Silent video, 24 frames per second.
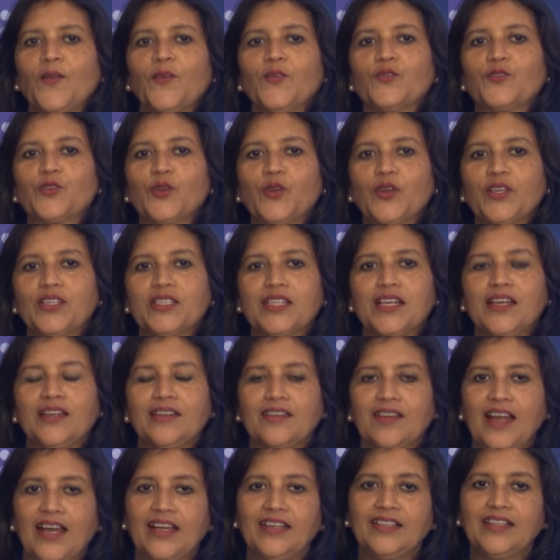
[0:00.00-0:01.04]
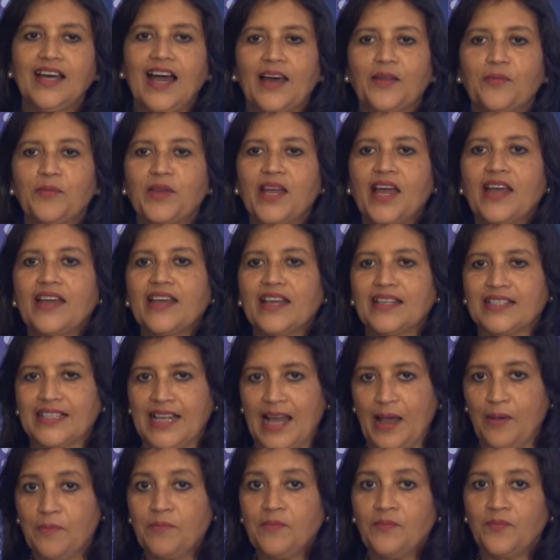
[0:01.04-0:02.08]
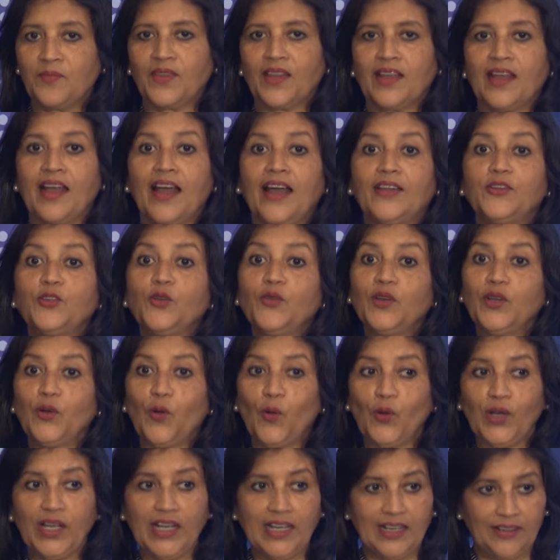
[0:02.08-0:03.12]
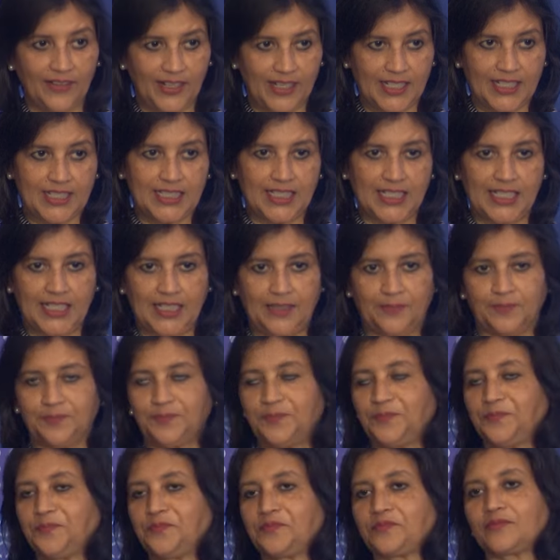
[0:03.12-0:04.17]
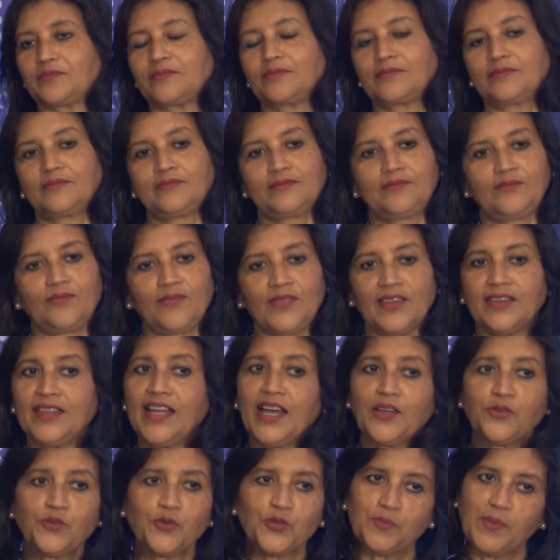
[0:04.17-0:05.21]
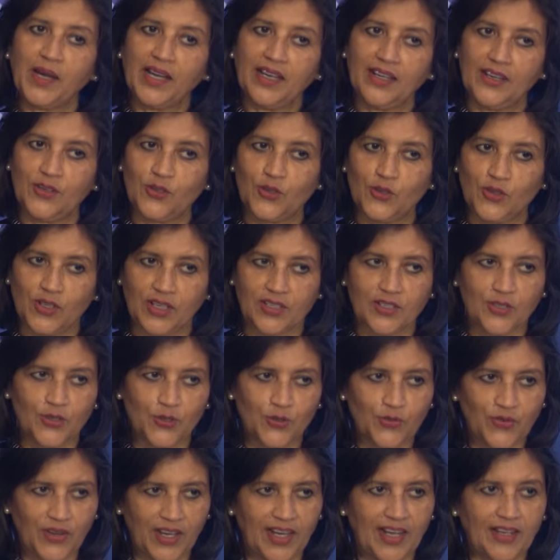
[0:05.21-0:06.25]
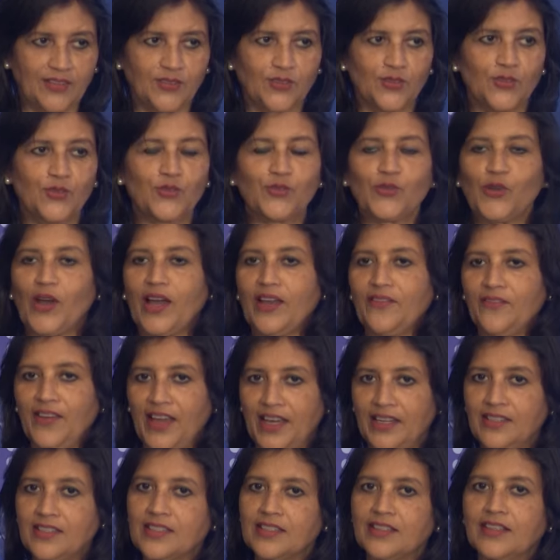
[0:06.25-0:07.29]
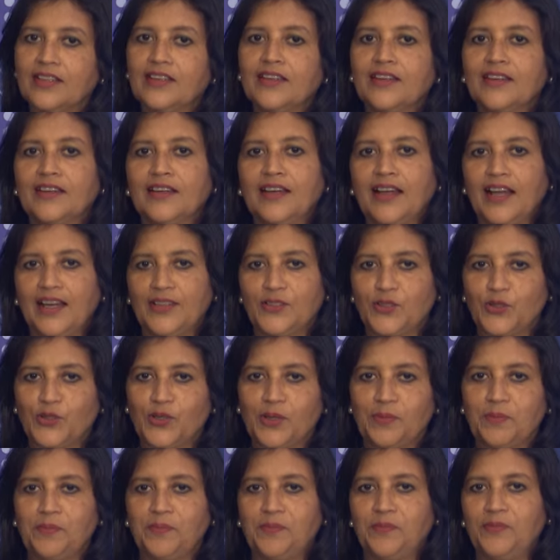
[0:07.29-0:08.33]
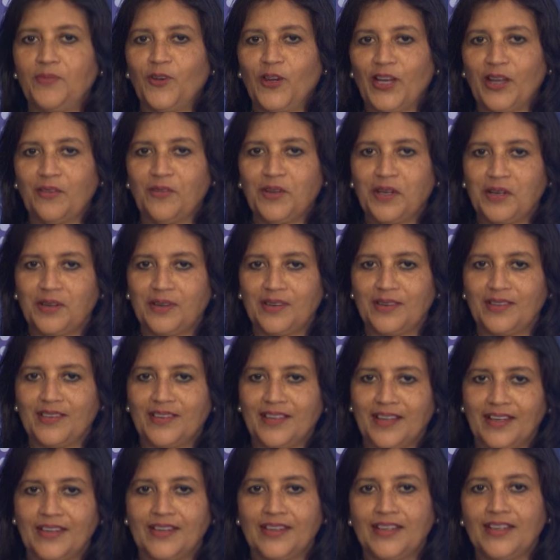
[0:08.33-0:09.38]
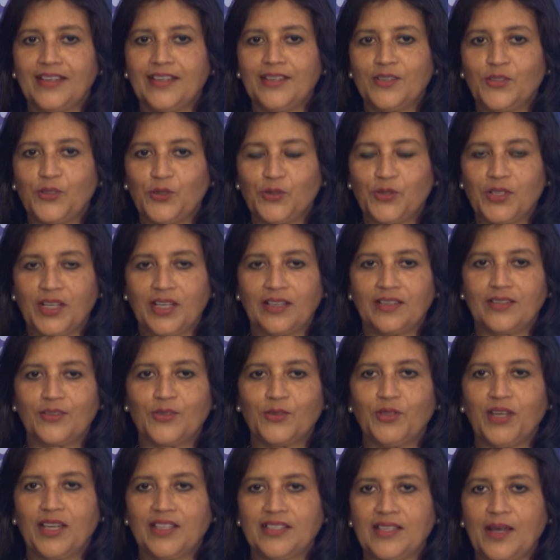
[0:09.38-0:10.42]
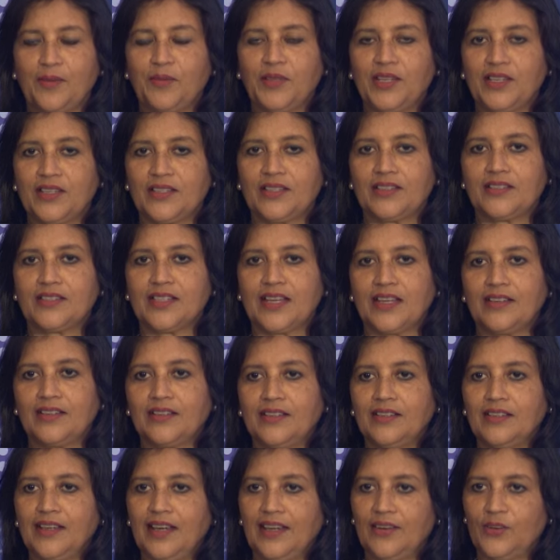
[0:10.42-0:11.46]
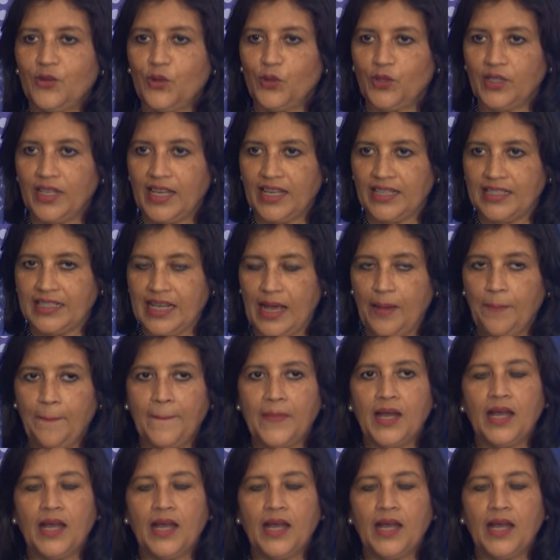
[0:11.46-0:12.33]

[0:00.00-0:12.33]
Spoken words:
So he said, write the RBI exam and you will only live in a city. That was my introduction to finance. So I went, I took up whatever it needed to take to the examination center and wrote the exam.